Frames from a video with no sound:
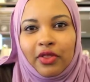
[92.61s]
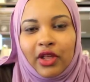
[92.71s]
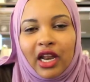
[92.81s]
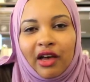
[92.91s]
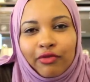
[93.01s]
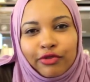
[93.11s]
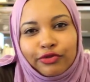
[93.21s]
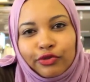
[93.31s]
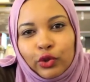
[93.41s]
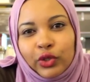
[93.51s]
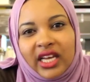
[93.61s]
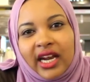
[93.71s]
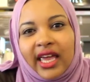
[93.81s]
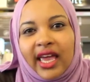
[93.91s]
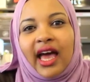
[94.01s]
the love of food
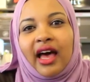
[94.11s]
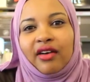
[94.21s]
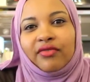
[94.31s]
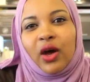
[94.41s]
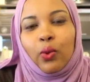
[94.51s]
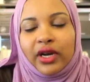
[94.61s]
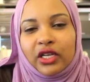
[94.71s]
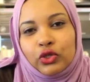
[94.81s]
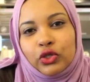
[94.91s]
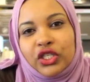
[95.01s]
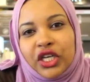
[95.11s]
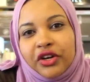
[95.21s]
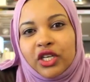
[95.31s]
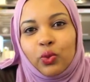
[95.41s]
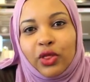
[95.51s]
that I have, I wanted to
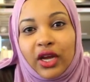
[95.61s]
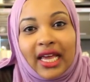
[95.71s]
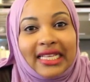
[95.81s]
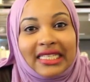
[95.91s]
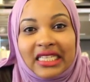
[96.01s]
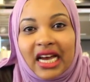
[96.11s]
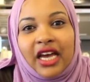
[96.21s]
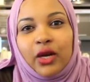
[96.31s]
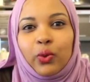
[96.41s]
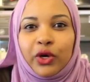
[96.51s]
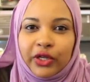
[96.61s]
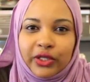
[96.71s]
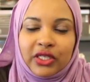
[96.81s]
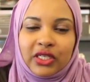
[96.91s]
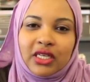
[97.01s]
share it with the entire world.